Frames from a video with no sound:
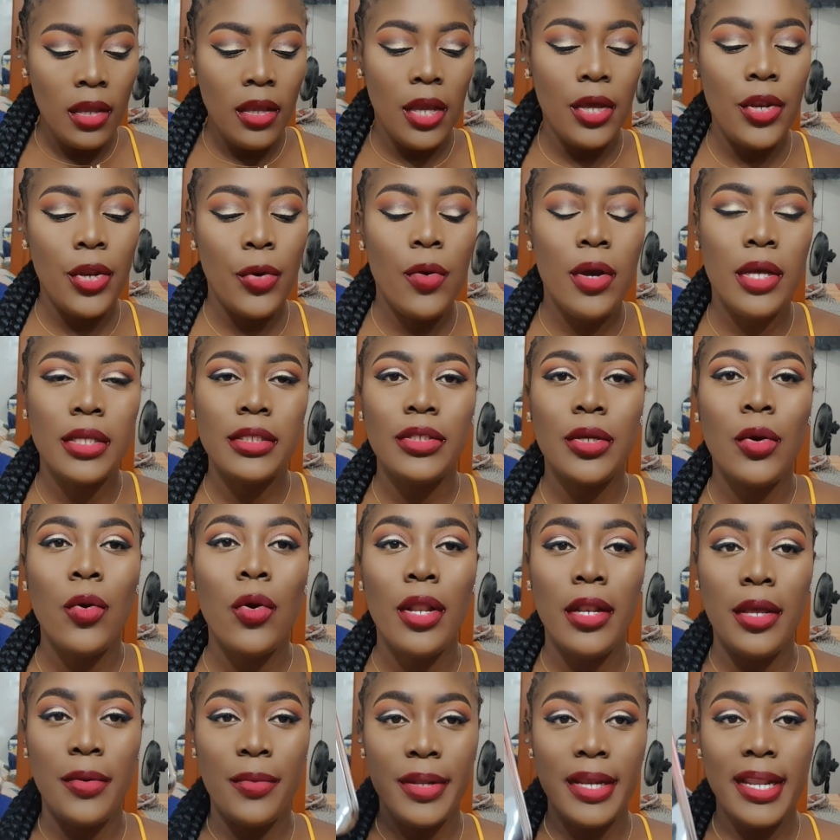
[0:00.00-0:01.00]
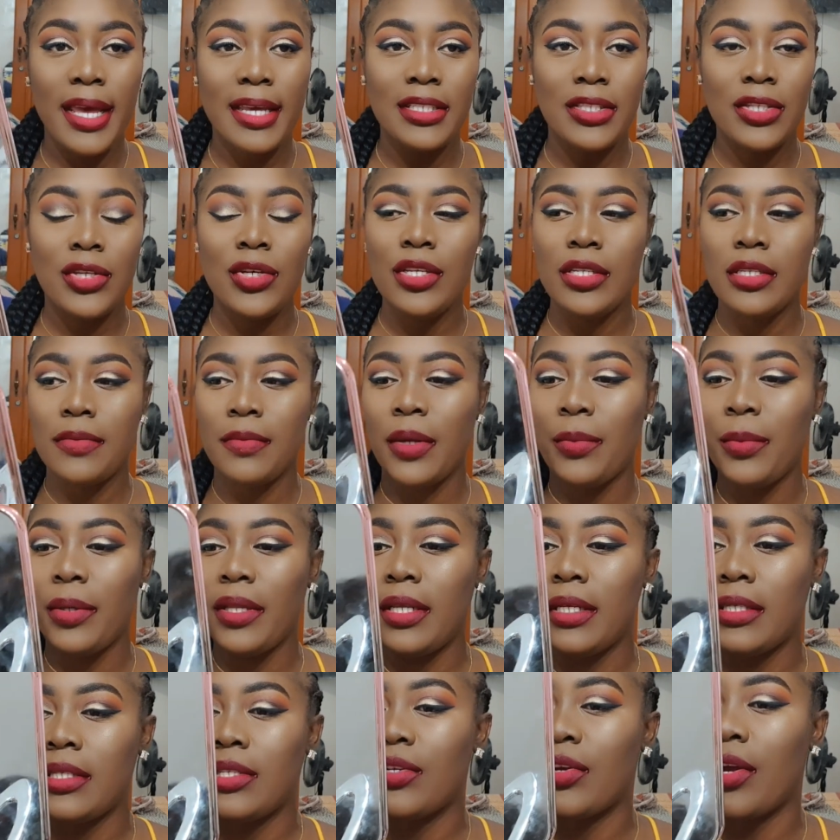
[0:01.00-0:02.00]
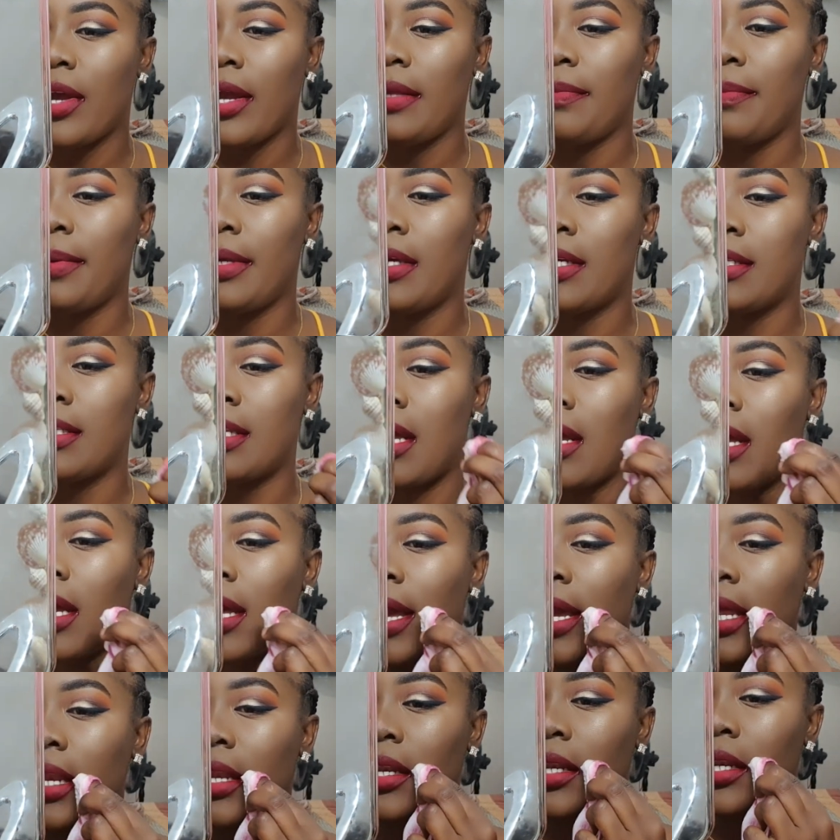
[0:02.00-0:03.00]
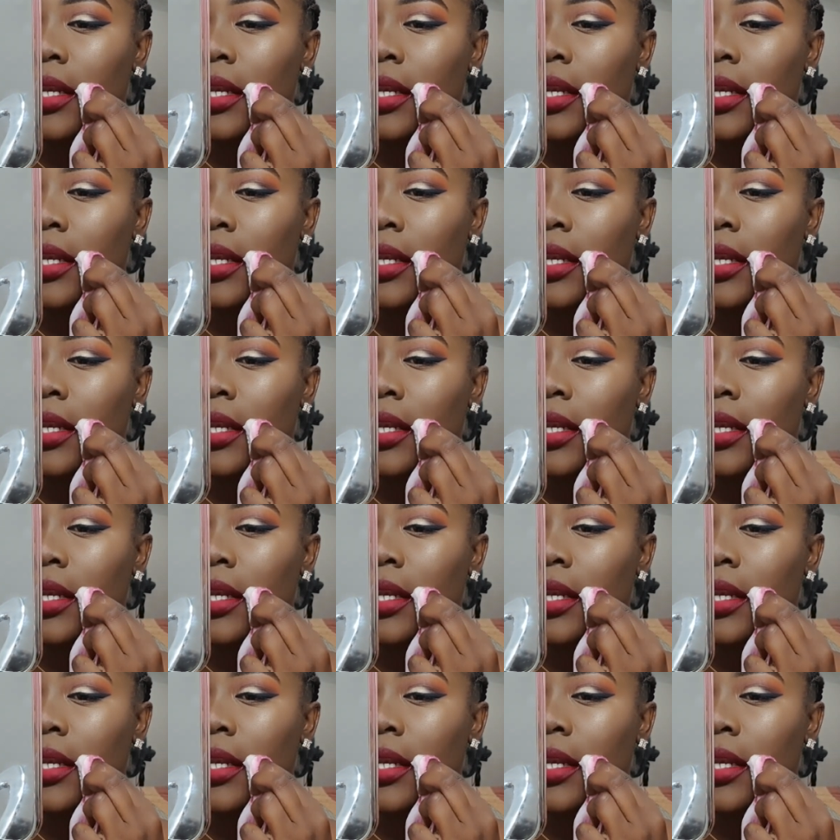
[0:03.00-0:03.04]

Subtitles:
You don't want. Well, you will excuse me with this, right? Because I kind